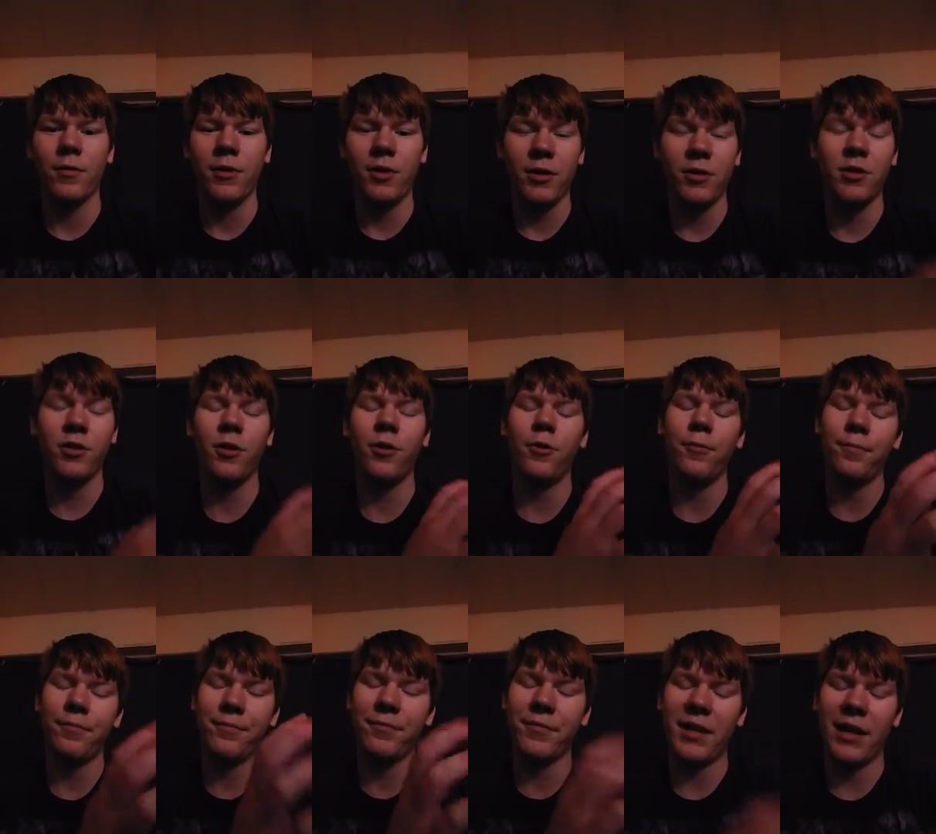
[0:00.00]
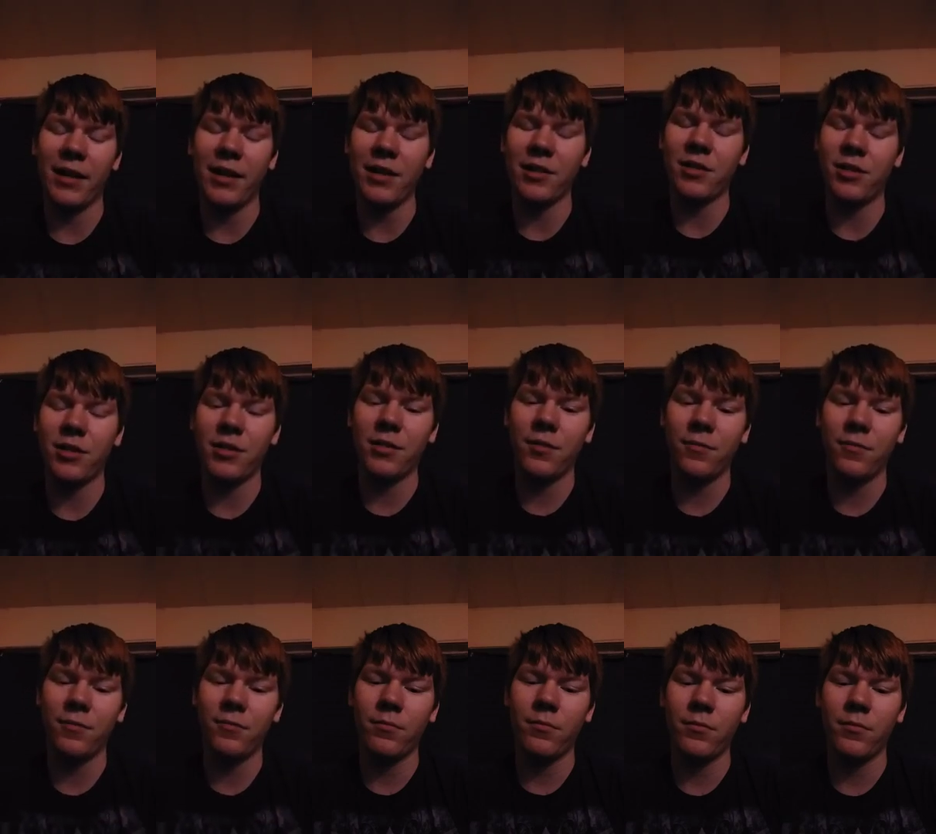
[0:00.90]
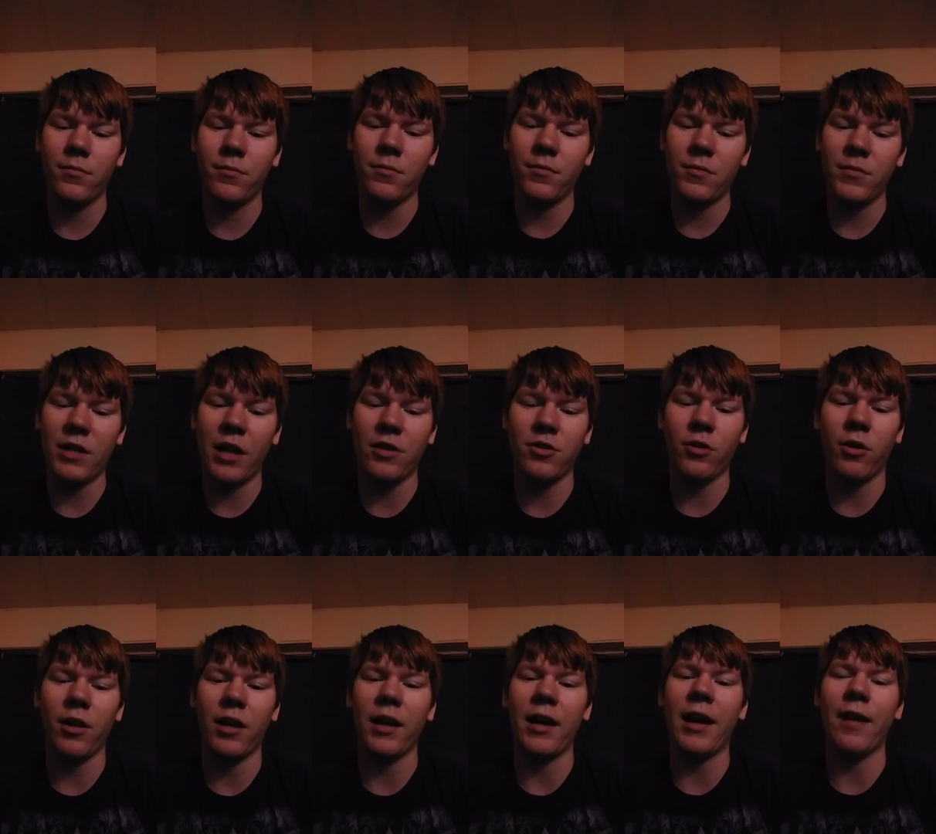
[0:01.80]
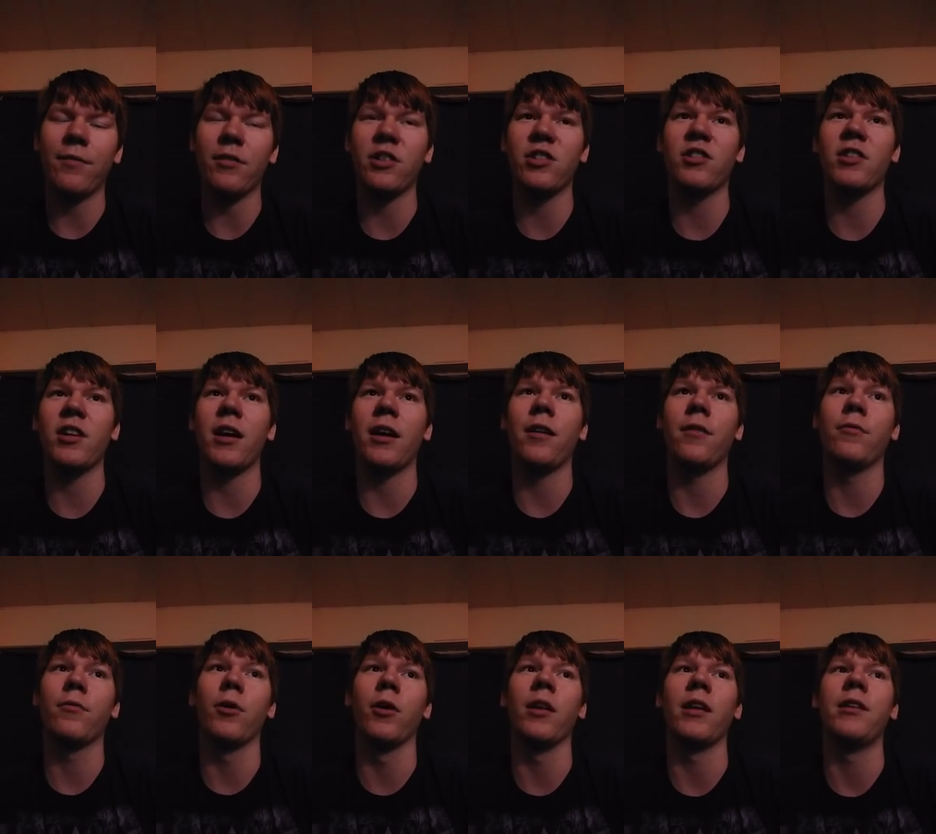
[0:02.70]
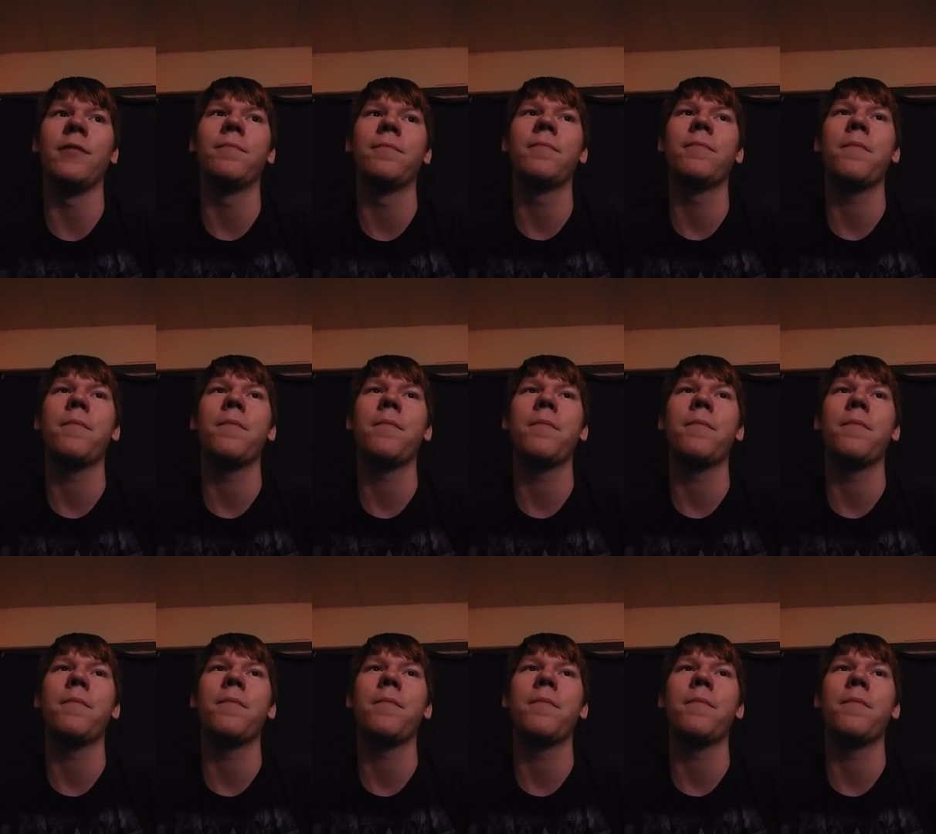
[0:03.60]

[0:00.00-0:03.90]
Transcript: So, I guess that's all I have to say, really,